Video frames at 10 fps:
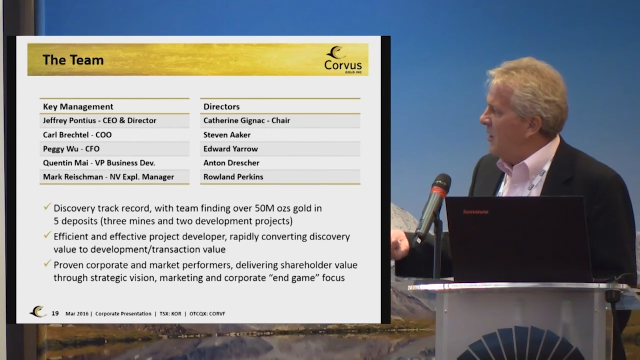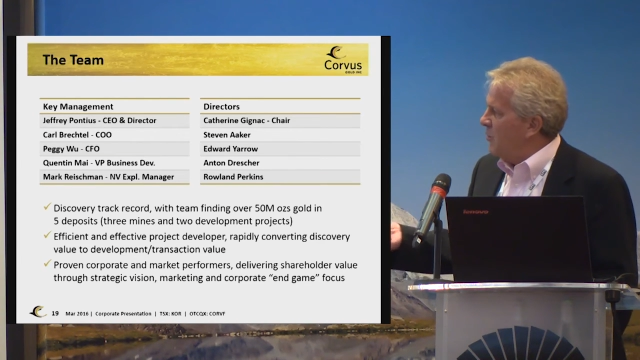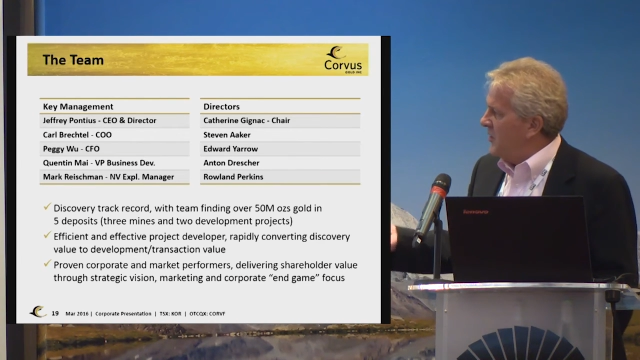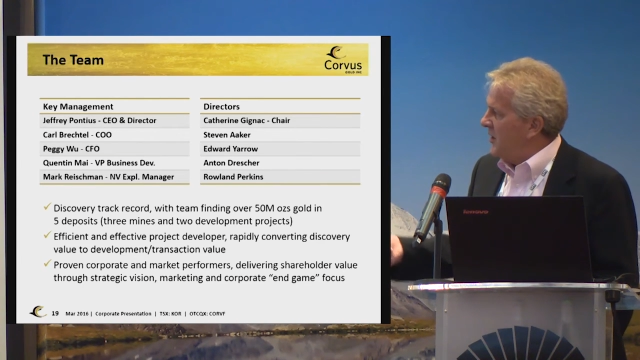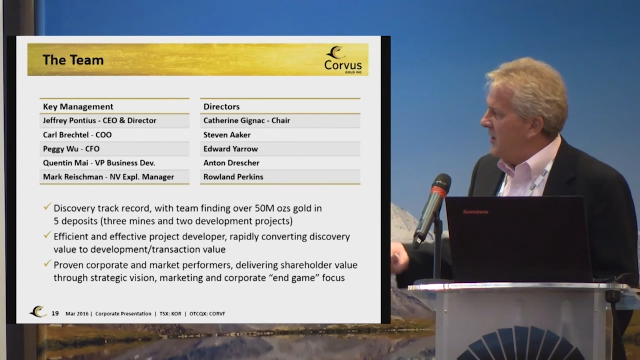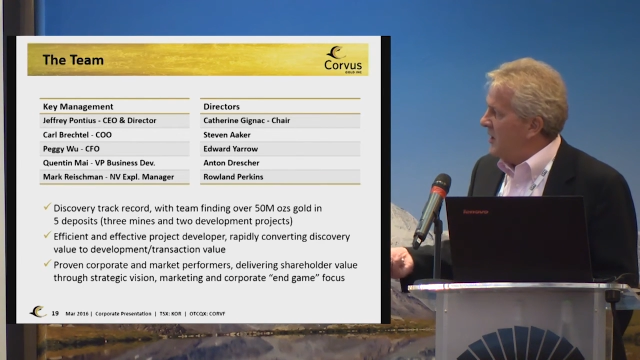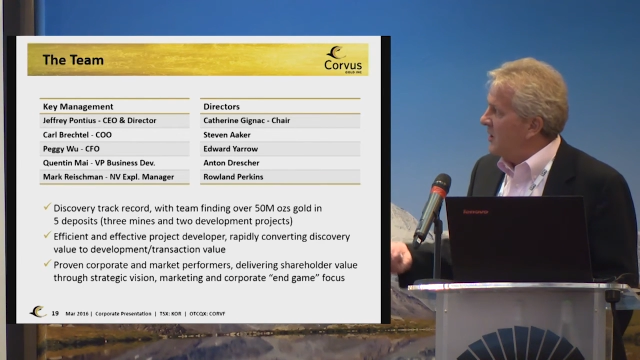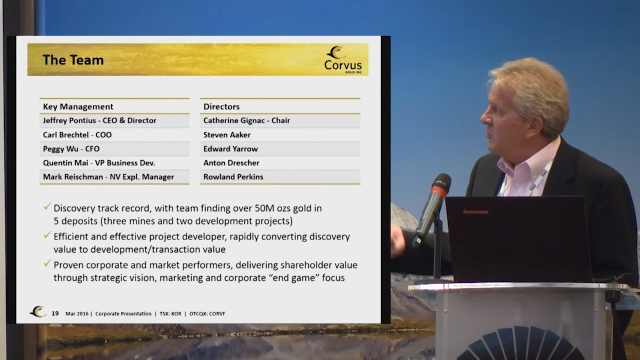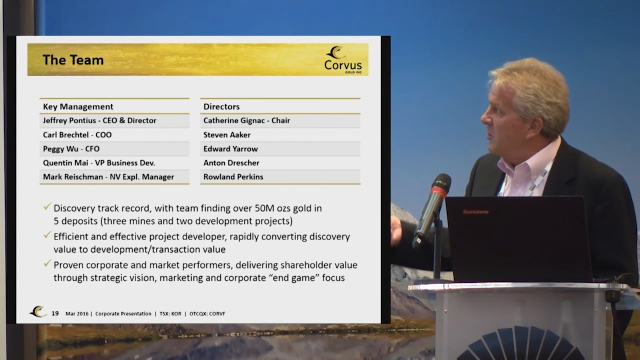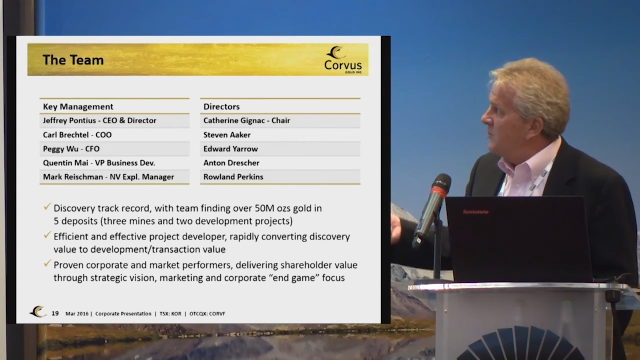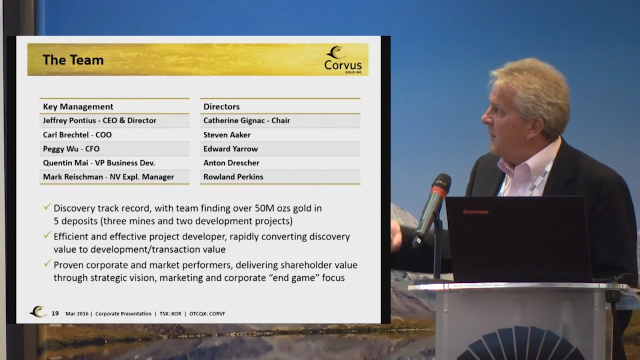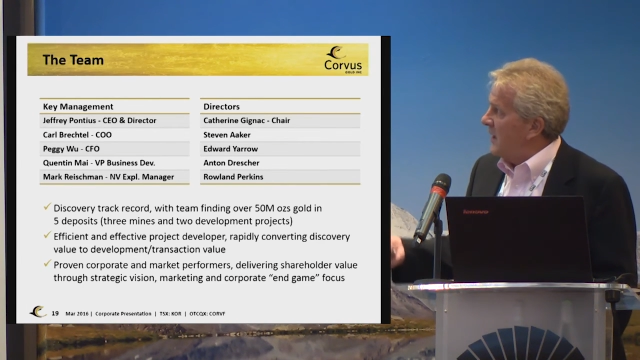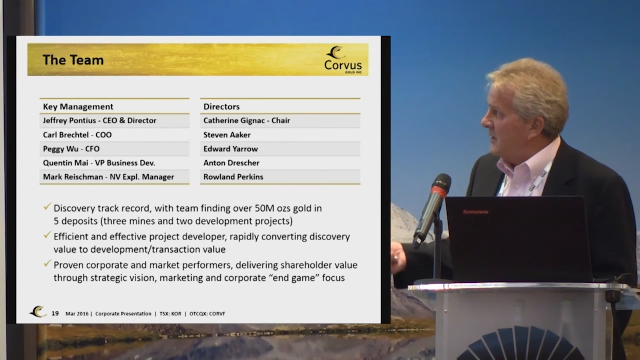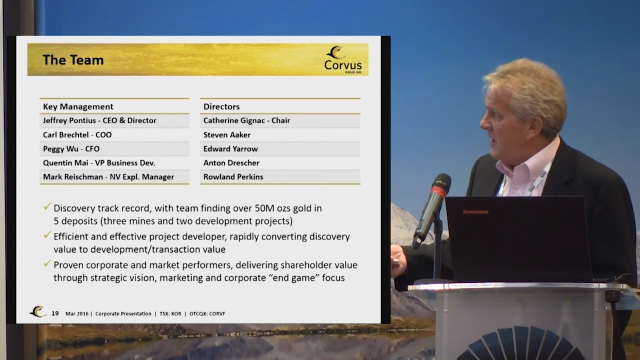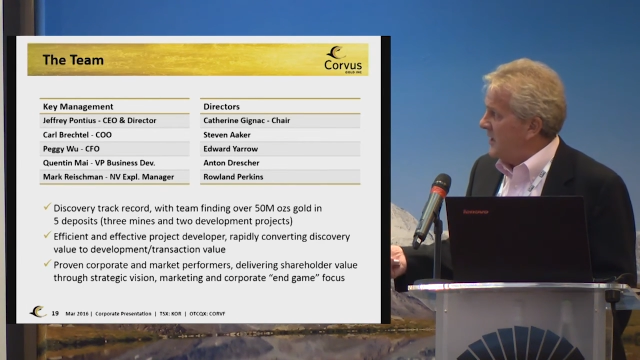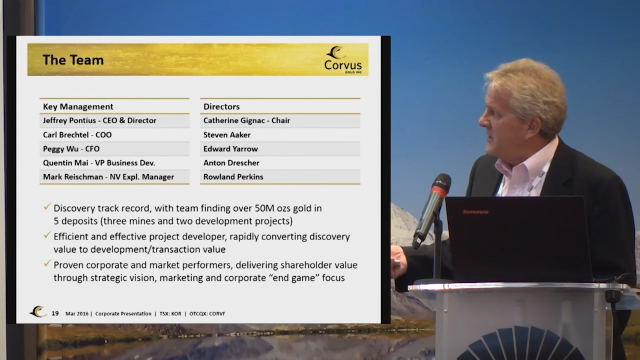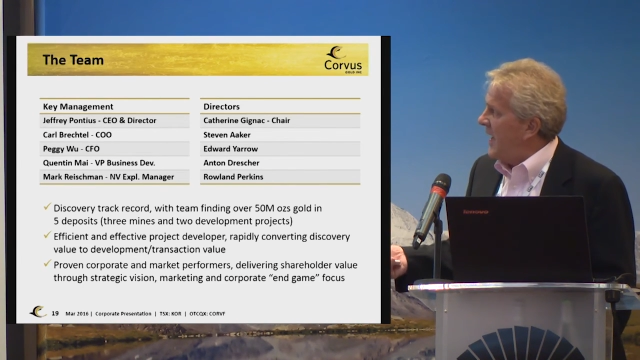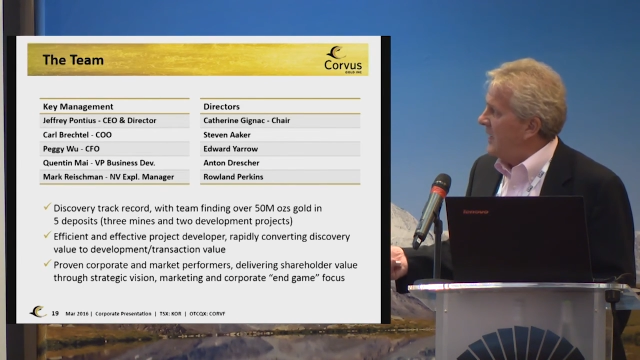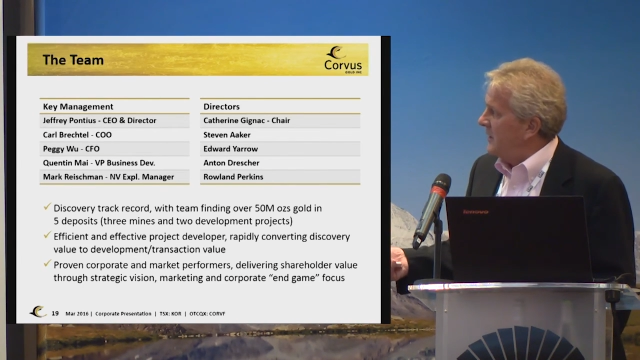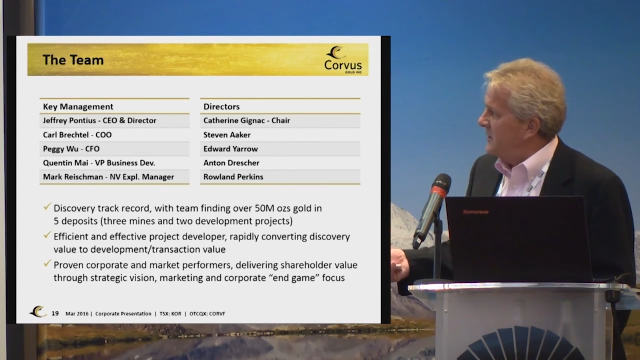within our group, a lot of
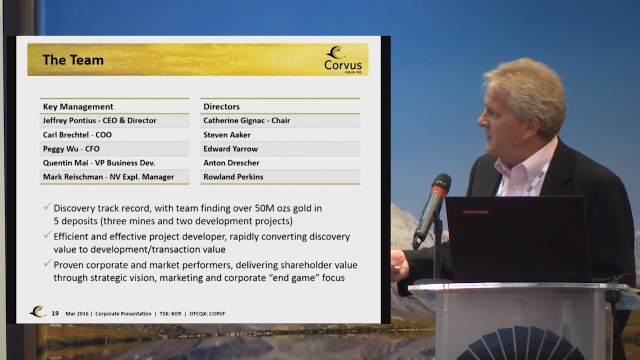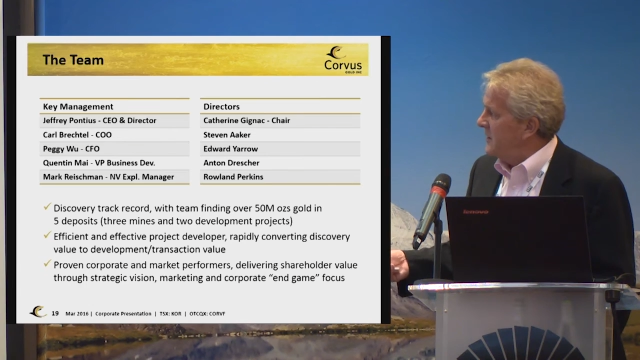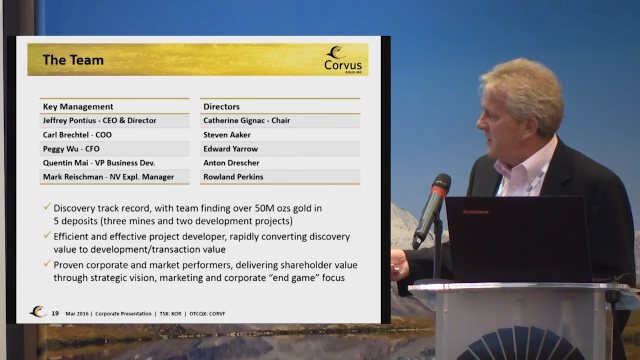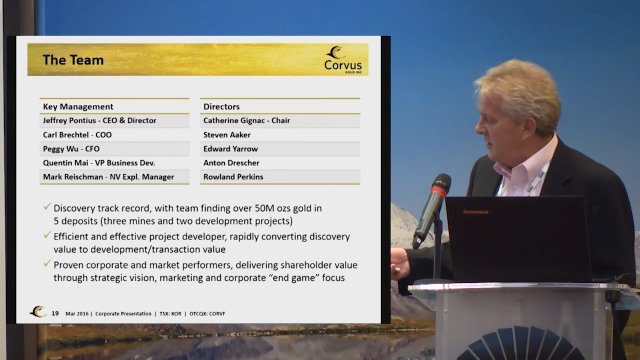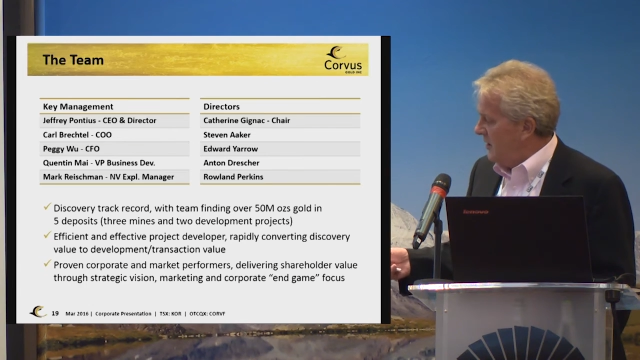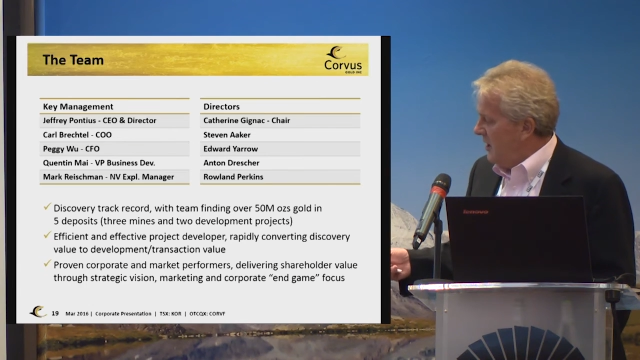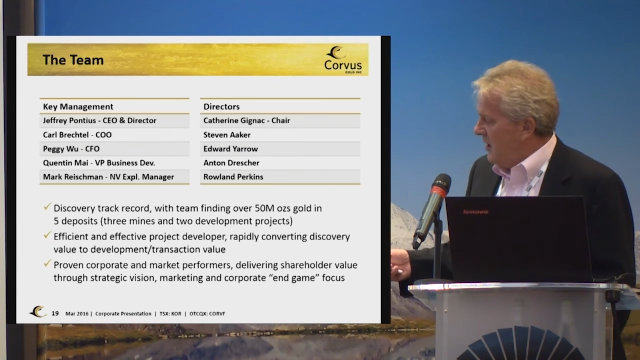talent here